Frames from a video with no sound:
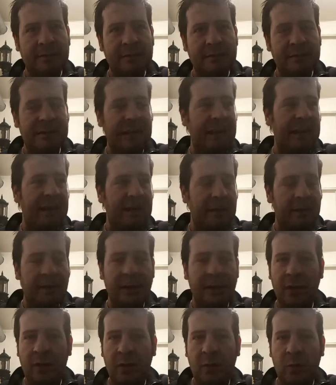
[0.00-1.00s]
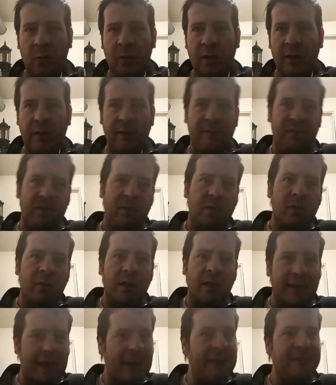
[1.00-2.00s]
saying, well, if you're
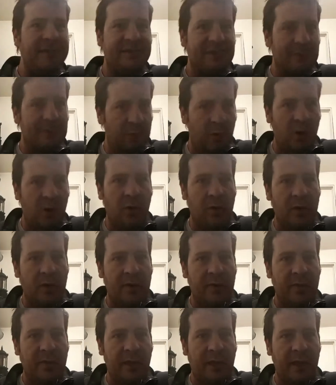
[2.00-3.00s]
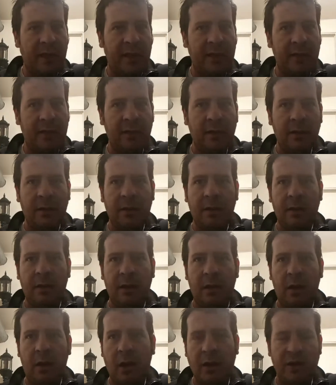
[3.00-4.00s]
against the woke, then
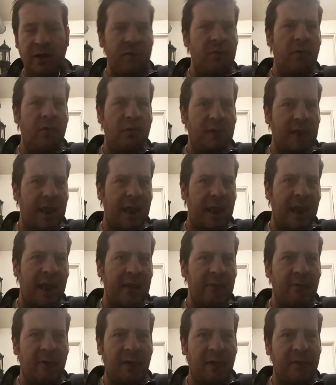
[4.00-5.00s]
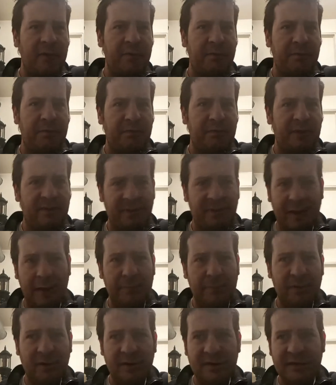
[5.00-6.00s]
are you okay with
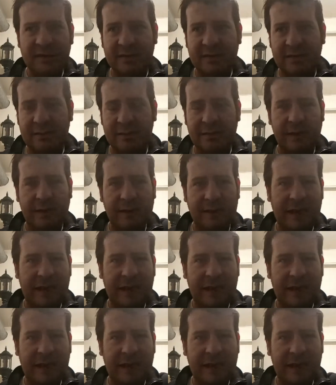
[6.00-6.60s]
developers and